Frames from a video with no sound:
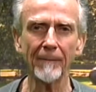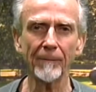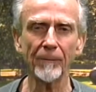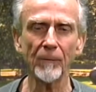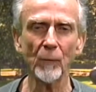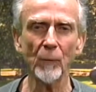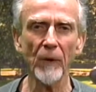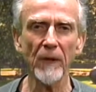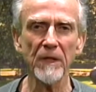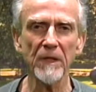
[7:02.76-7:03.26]

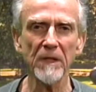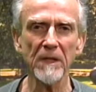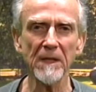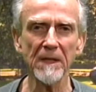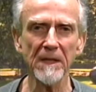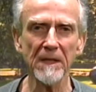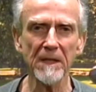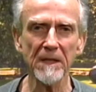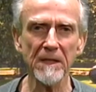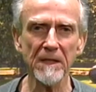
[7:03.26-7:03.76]
which
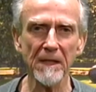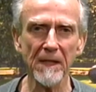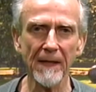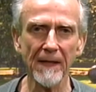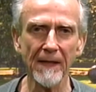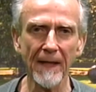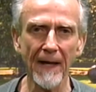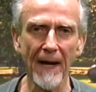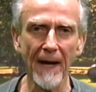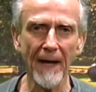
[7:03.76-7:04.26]
is
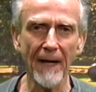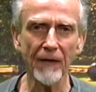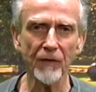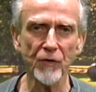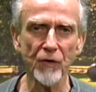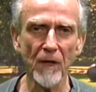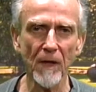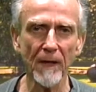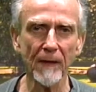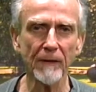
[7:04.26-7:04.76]
an
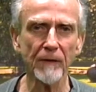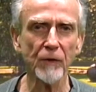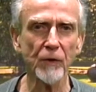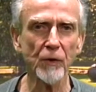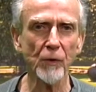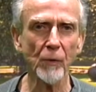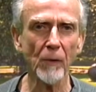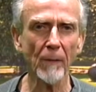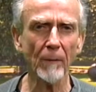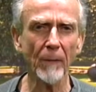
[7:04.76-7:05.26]
adjunct
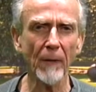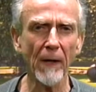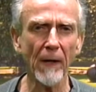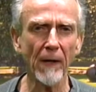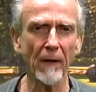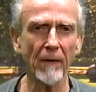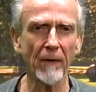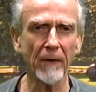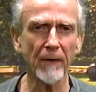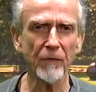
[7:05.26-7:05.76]
to a
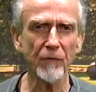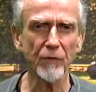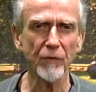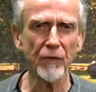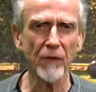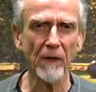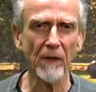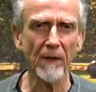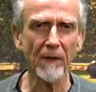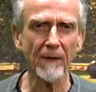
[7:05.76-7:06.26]
parish
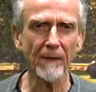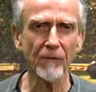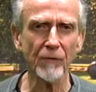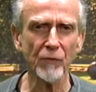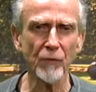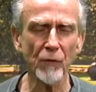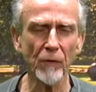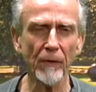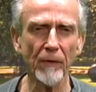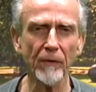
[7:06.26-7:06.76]

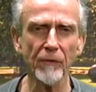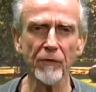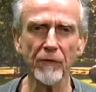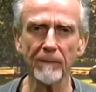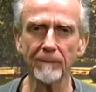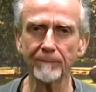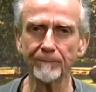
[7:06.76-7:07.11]
church.